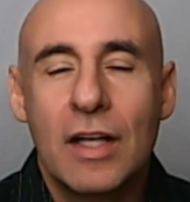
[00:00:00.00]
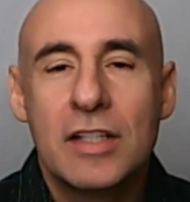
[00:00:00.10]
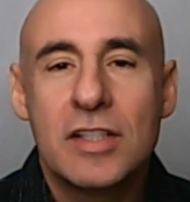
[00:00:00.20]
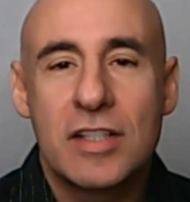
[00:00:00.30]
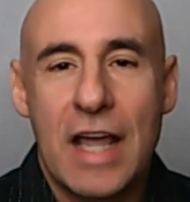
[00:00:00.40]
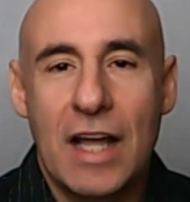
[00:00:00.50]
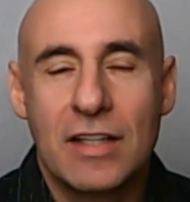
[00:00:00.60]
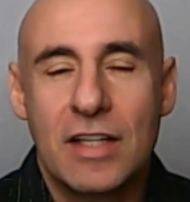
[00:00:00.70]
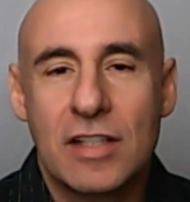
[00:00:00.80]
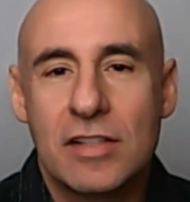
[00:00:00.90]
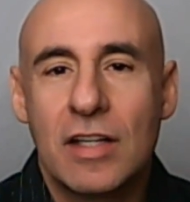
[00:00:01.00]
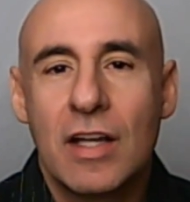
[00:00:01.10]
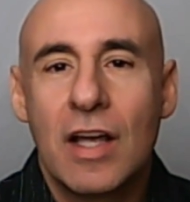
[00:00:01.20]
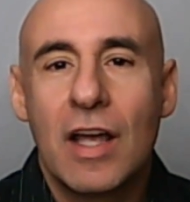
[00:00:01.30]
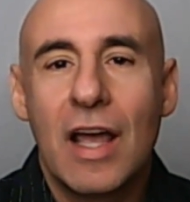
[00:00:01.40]
sadness,
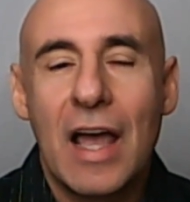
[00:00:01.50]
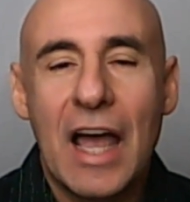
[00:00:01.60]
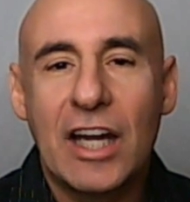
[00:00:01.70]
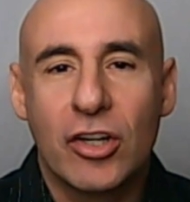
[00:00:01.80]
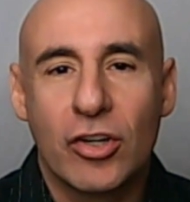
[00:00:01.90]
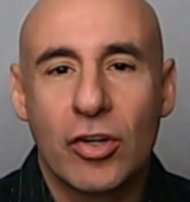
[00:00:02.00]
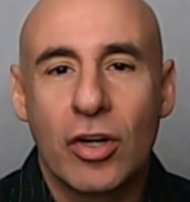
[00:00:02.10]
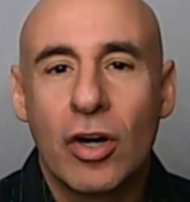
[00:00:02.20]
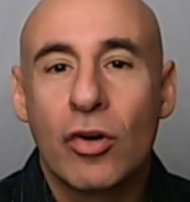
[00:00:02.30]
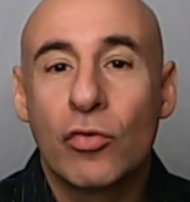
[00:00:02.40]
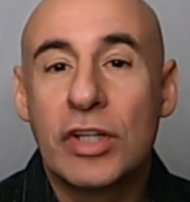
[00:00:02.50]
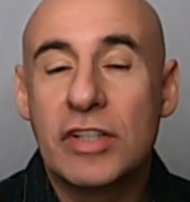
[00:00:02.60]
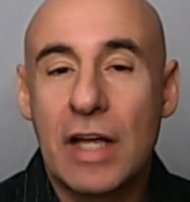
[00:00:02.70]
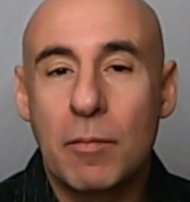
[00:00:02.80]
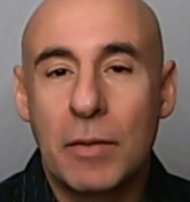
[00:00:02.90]
anger,
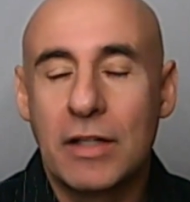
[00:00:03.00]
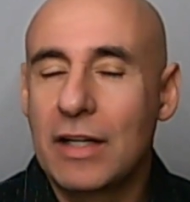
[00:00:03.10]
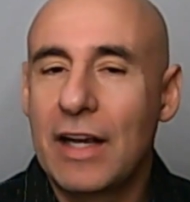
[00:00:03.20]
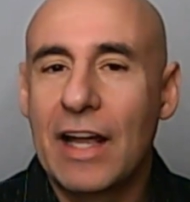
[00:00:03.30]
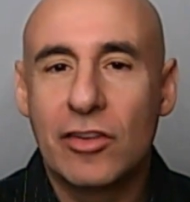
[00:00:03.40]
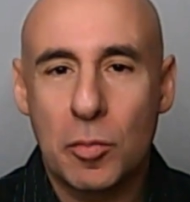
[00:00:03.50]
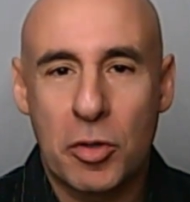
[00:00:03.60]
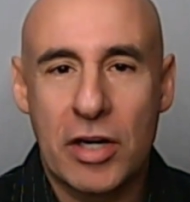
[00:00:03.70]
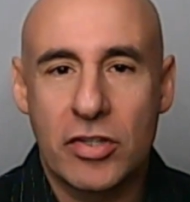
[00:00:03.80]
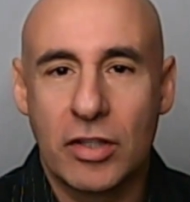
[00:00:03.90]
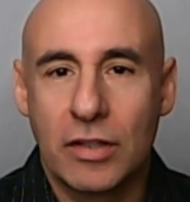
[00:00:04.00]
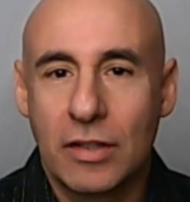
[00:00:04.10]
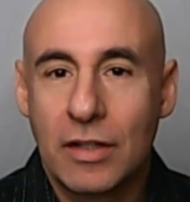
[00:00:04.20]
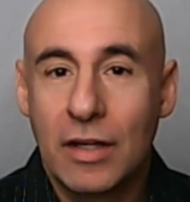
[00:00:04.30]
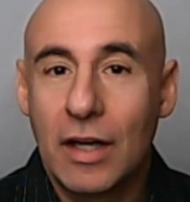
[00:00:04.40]
resentment, and depression.
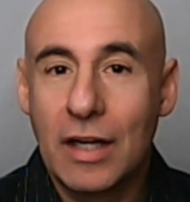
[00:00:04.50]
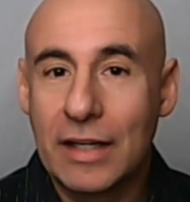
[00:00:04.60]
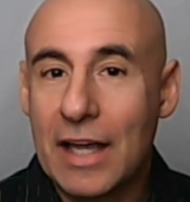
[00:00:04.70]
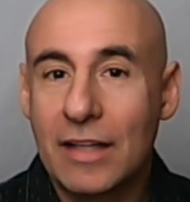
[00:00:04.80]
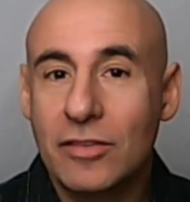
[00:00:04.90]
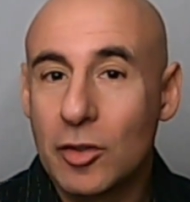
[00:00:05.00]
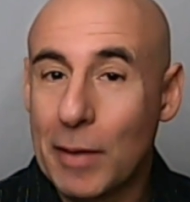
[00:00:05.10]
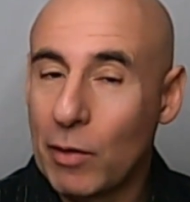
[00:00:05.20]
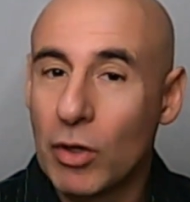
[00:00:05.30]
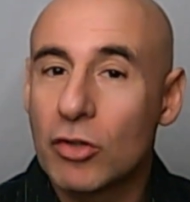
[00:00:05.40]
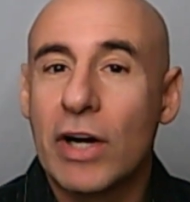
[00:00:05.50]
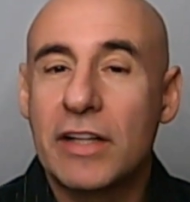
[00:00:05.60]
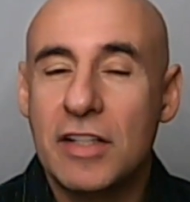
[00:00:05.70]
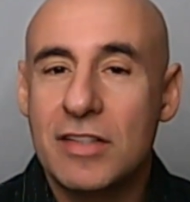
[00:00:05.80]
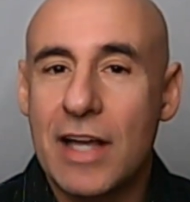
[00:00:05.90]
And again, you might want to
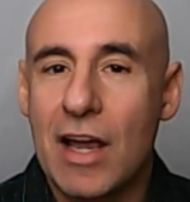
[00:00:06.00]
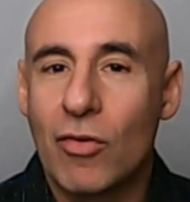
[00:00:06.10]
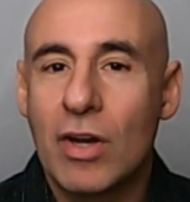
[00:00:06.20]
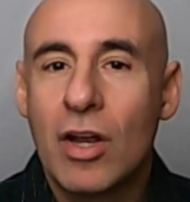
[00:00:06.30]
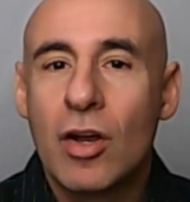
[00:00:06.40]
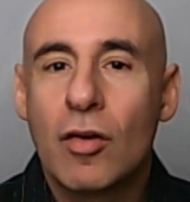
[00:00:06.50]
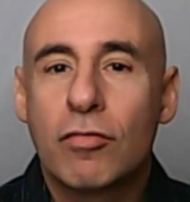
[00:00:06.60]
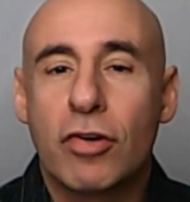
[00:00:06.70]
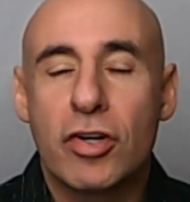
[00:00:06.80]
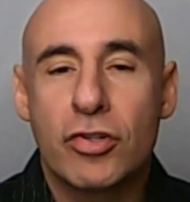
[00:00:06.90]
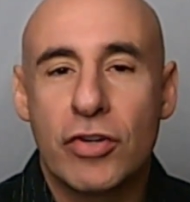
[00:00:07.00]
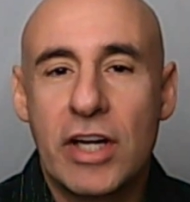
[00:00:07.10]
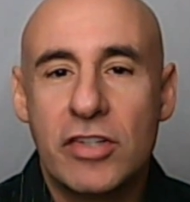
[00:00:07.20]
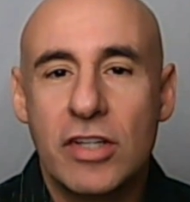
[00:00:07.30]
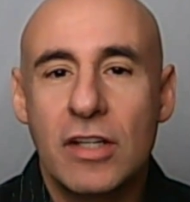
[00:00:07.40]
write these down
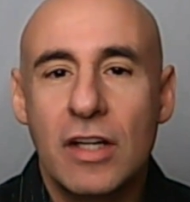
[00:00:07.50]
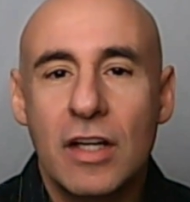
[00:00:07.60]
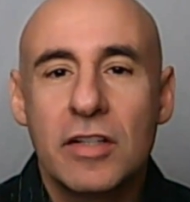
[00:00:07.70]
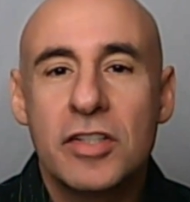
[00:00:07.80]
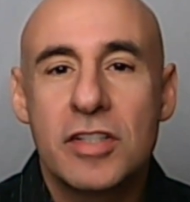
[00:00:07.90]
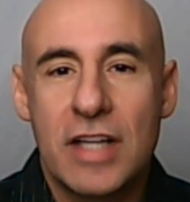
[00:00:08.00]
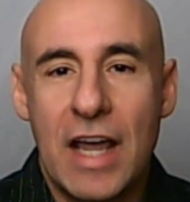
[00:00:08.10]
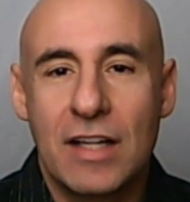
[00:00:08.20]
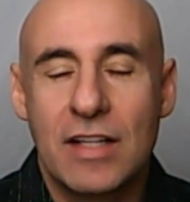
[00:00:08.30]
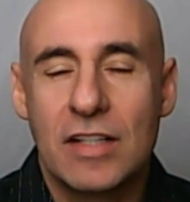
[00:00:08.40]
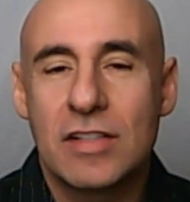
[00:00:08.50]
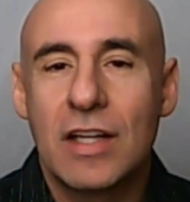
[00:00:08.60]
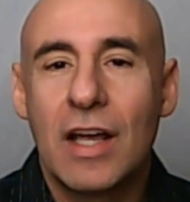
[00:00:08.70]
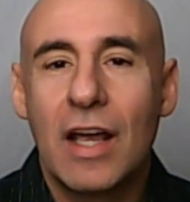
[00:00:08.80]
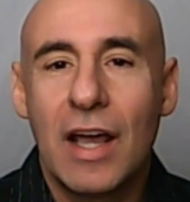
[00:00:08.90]
frustration, sadness,
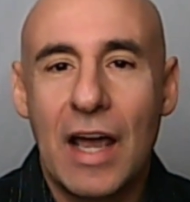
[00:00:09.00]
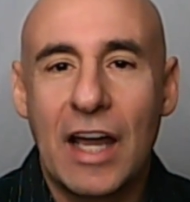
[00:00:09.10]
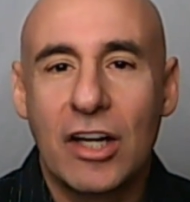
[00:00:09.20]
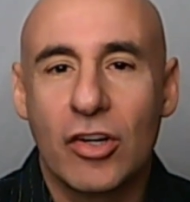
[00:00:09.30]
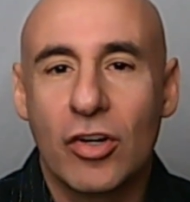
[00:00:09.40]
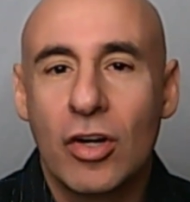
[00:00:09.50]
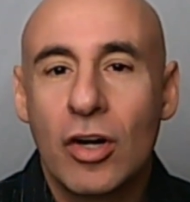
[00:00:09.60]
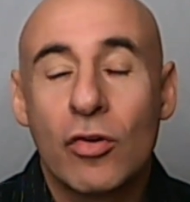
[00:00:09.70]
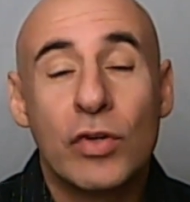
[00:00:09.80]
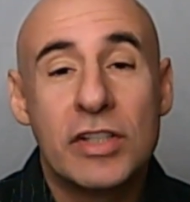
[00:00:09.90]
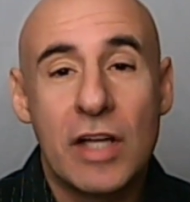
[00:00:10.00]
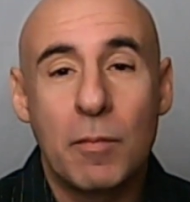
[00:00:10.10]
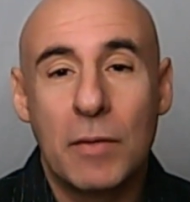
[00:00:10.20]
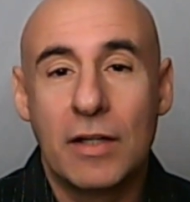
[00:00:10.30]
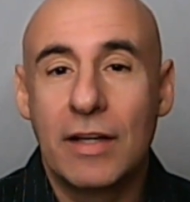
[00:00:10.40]
anger,
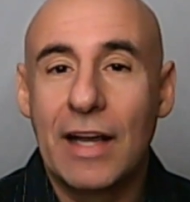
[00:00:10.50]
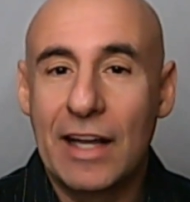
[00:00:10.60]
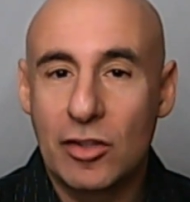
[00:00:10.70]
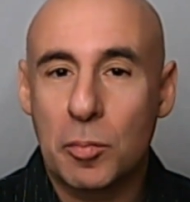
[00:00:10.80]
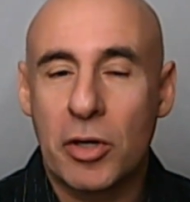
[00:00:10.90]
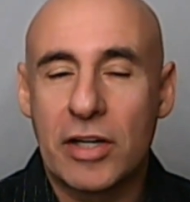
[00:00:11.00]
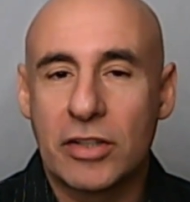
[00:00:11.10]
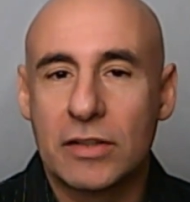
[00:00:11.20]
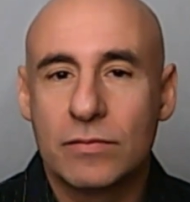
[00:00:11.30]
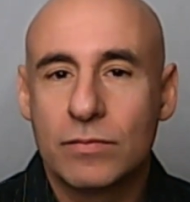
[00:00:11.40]
resentment, and depression.